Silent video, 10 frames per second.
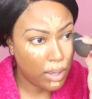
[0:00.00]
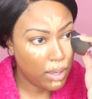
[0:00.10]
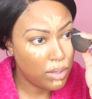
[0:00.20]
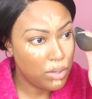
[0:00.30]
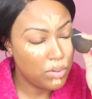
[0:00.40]

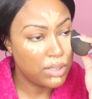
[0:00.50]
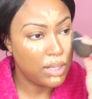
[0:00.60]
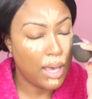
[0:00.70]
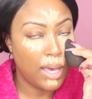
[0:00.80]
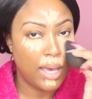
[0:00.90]
using
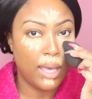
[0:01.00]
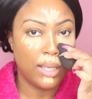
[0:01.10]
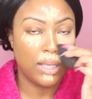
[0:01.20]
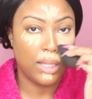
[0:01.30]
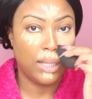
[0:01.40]

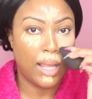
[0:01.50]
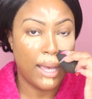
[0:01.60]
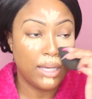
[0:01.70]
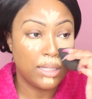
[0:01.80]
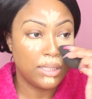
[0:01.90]
a
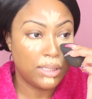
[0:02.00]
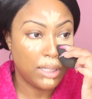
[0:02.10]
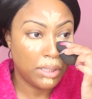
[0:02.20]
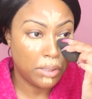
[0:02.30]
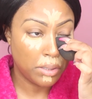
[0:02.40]
light
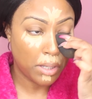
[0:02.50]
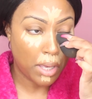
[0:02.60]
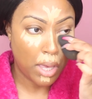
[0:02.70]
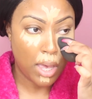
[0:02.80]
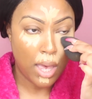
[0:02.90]
concealer
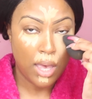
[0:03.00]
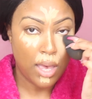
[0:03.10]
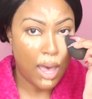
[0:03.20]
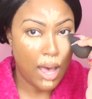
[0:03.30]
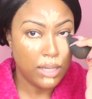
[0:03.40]

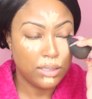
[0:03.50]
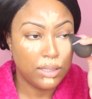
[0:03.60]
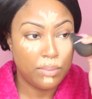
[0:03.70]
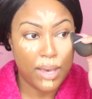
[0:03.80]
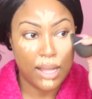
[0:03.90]

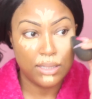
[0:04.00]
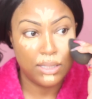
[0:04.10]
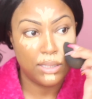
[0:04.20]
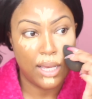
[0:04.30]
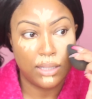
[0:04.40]
actually
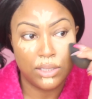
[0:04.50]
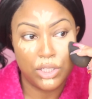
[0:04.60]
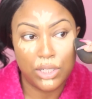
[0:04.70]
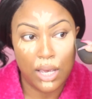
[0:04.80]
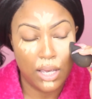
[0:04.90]
balances out the
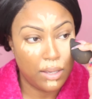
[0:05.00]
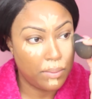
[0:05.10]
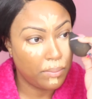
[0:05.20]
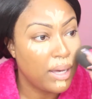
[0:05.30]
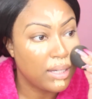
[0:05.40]
shade.
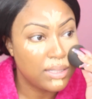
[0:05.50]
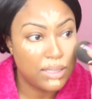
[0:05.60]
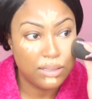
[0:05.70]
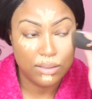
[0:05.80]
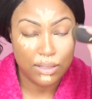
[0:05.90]
My
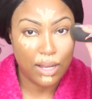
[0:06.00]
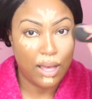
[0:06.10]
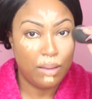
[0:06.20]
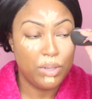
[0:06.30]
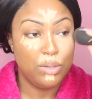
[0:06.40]
concealer that
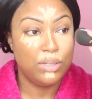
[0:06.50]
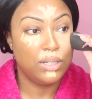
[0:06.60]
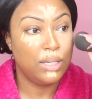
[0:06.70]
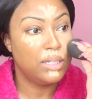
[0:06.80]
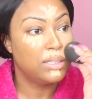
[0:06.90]
I'm
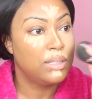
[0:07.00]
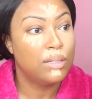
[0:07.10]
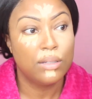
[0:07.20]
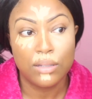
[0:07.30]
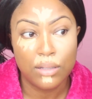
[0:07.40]
using is
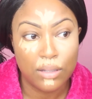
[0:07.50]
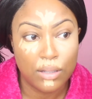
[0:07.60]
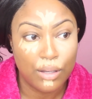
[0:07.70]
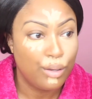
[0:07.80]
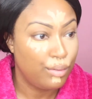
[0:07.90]

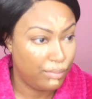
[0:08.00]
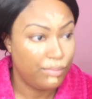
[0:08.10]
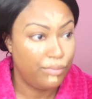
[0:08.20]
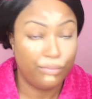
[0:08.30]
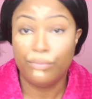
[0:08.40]

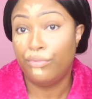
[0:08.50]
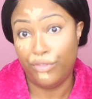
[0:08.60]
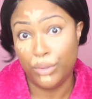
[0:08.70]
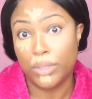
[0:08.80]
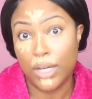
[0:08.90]

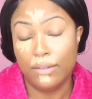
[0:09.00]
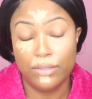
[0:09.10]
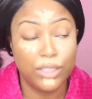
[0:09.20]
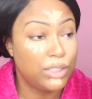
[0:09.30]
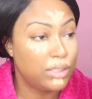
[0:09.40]
full coverage.